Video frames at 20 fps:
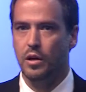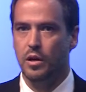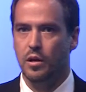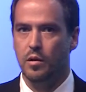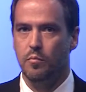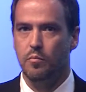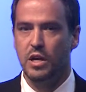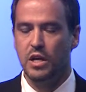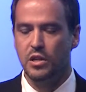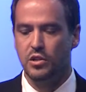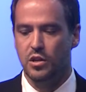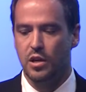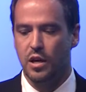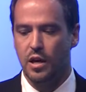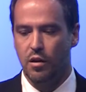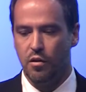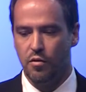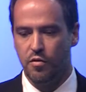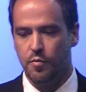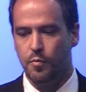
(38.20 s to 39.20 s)
a major
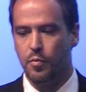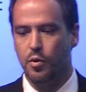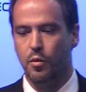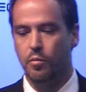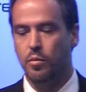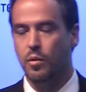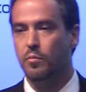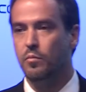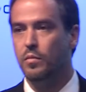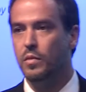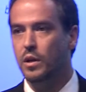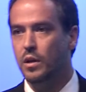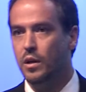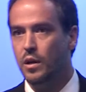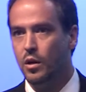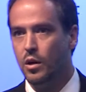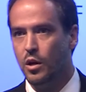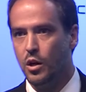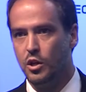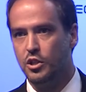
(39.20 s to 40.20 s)
health problem,
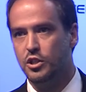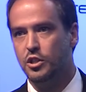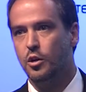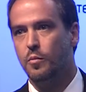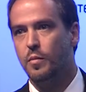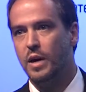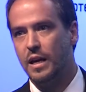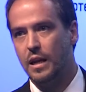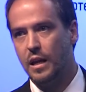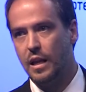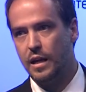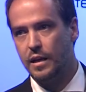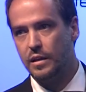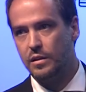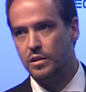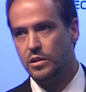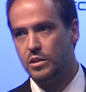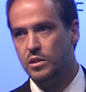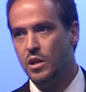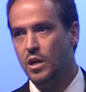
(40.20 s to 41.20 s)

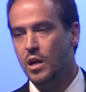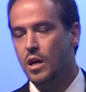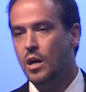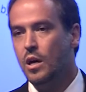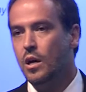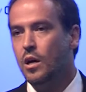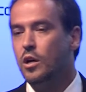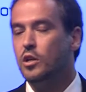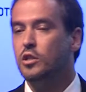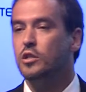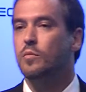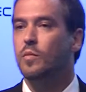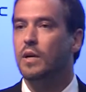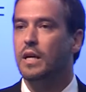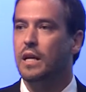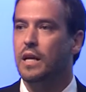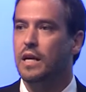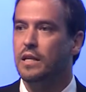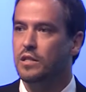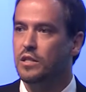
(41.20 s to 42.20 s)
osteomyelitis.
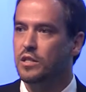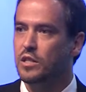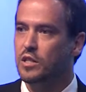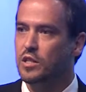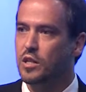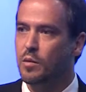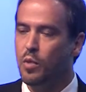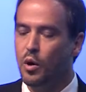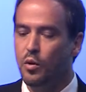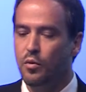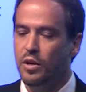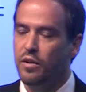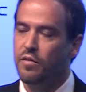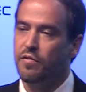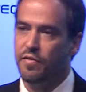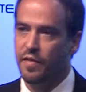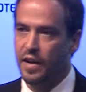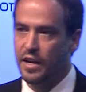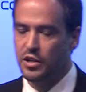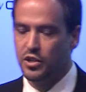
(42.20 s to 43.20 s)
Osteomyelitis is a bone
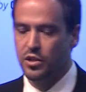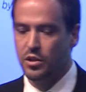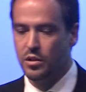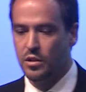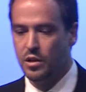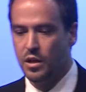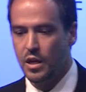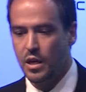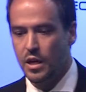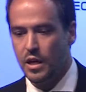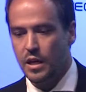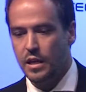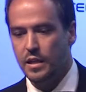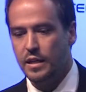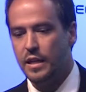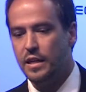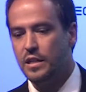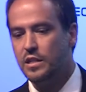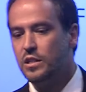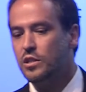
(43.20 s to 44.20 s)
infection
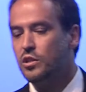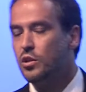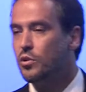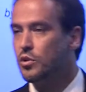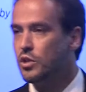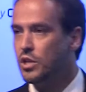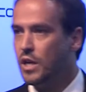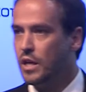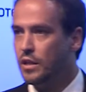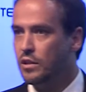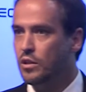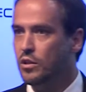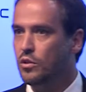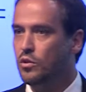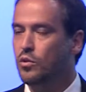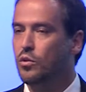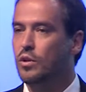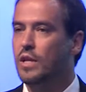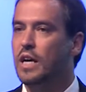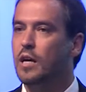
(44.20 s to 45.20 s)
that is associated
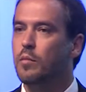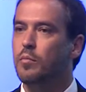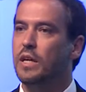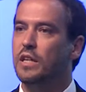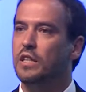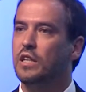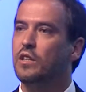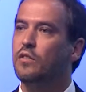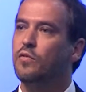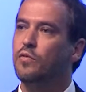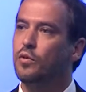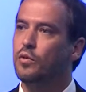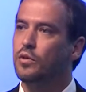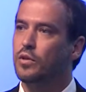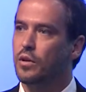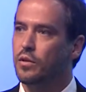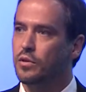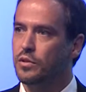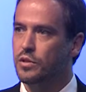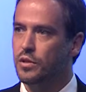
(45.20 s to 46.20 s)
to diabetic foot
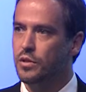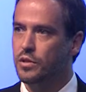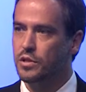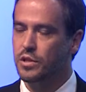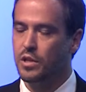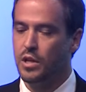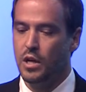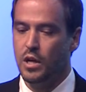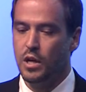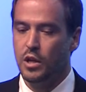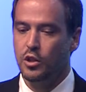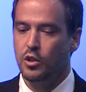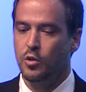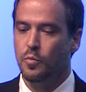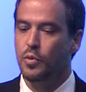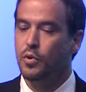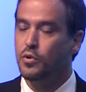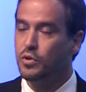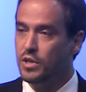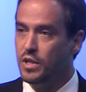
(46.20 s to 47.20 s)
ulcers, to
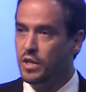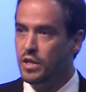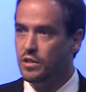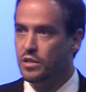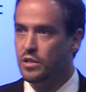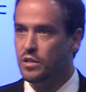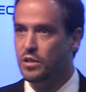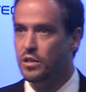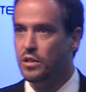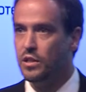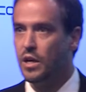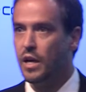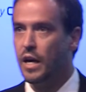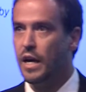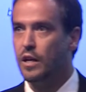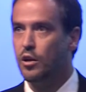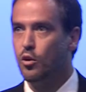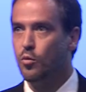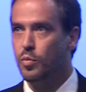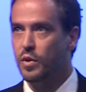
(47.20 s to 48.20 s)
prostheses
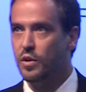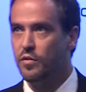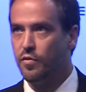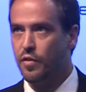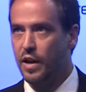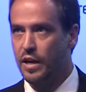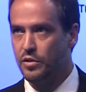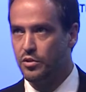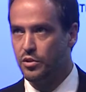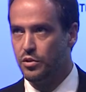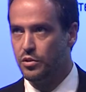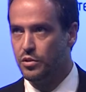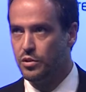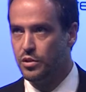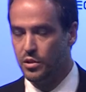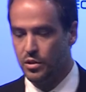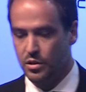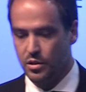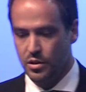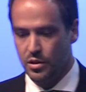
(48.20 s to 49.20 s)
and open
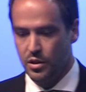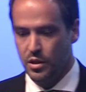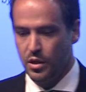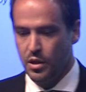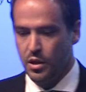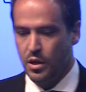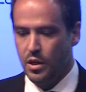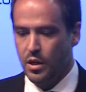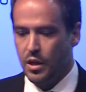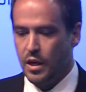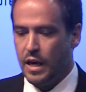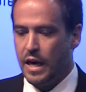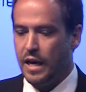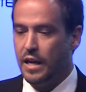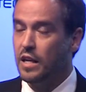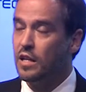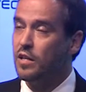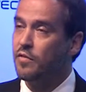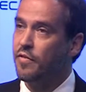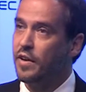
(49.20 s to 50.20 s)
fractures.
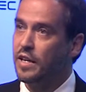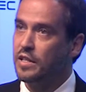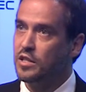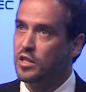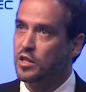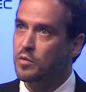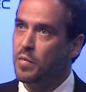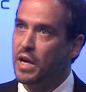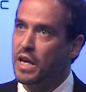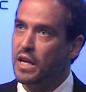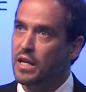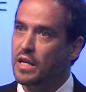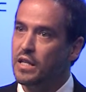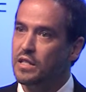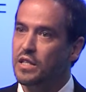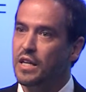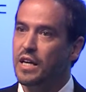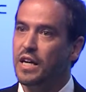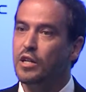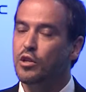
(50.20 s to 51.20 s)
And it affects as many
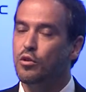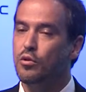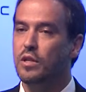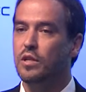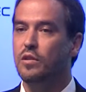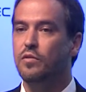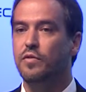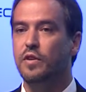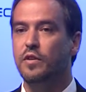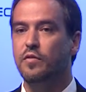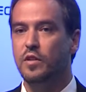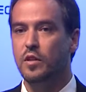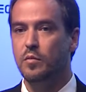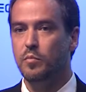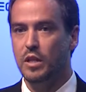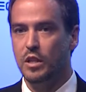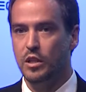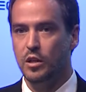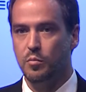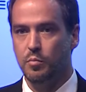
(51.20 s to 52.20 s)
as 150
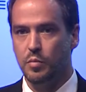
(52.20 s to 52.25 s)
million